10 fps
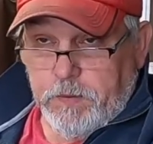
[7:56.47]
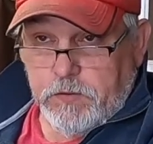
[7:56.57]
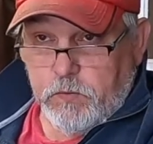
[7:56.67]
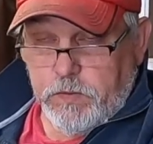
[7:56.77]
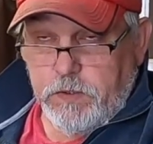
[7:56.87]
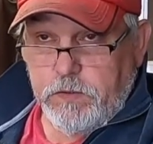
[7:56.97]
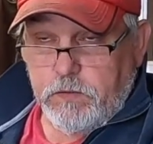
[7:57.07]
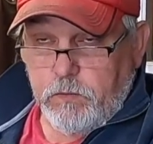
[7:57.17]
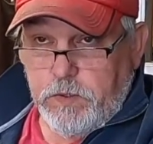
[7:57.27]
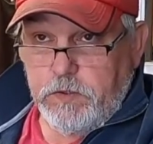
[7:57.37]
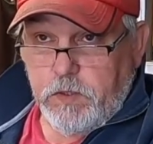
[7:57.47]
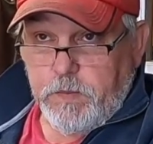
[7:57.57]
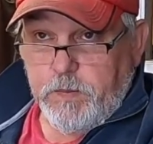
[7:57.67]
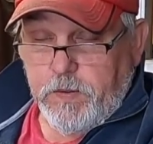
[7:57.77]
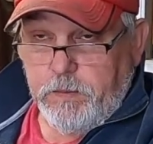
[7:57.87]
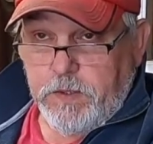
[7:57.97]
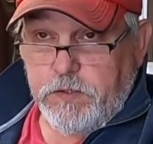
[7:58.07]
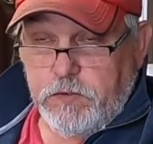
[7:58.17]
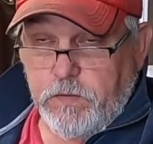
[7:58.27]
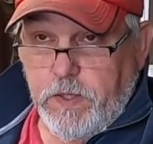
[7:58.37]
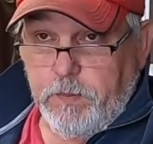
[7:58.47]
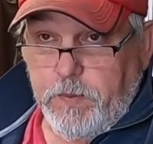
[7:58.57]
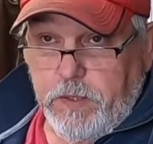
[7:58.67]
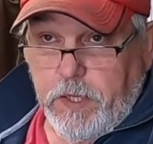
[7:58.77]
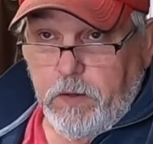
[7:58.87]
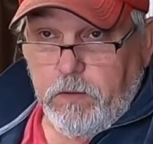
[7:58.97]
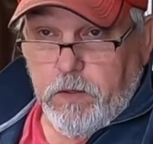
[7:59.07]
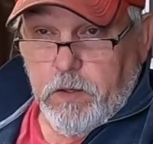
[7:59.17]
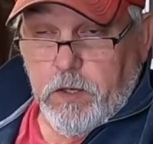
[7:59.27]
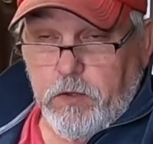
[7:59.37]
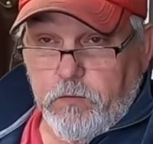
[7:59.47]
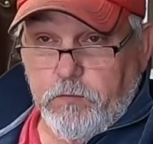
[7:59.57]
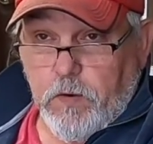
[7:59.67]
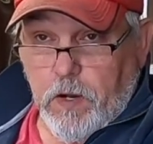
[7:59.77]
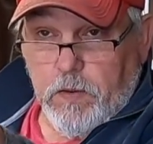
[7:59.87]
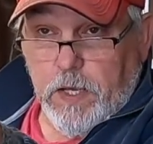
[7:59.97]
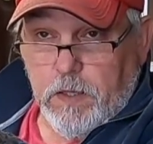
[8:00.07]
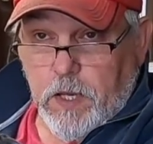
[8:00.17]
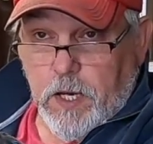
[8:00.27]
because the wheels are going to be pretty much straight up and down. And you follow that